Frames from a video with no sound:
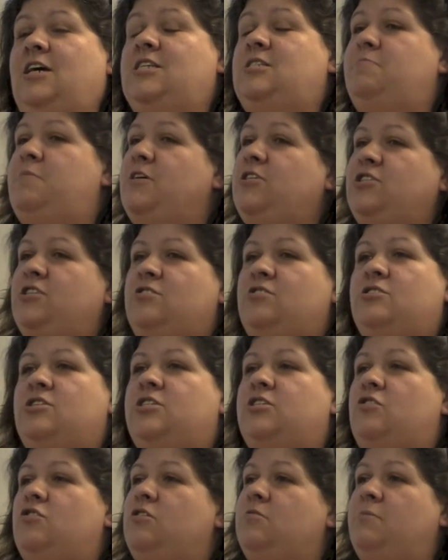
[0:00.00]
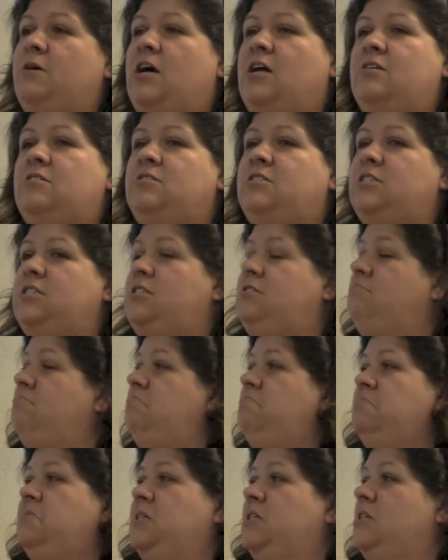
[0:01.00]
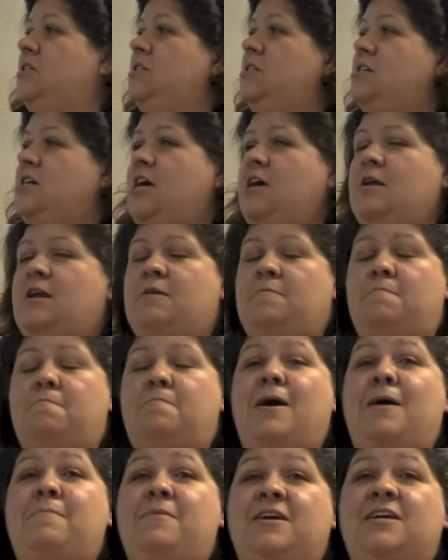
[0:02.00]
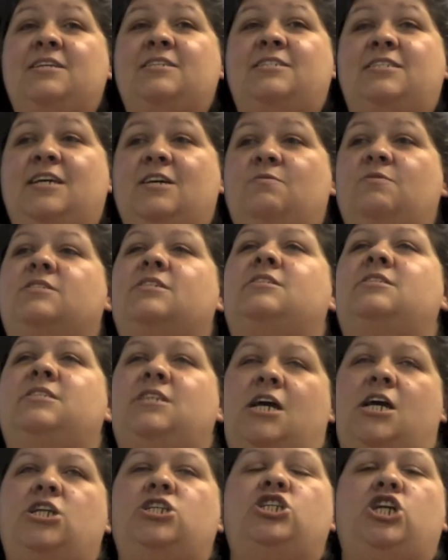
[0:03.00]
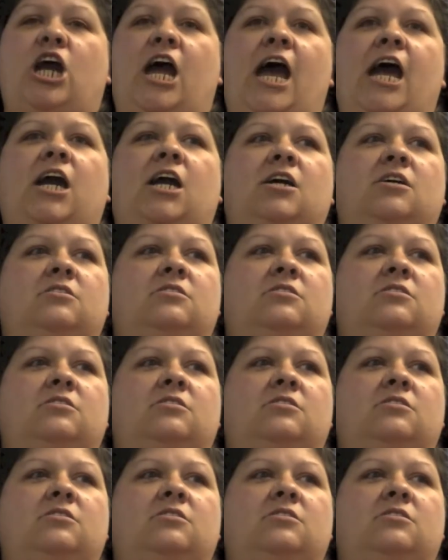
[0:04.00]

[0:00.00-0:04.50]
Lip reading: especially through the Sokobon. My biggest thing was, let's stay on track.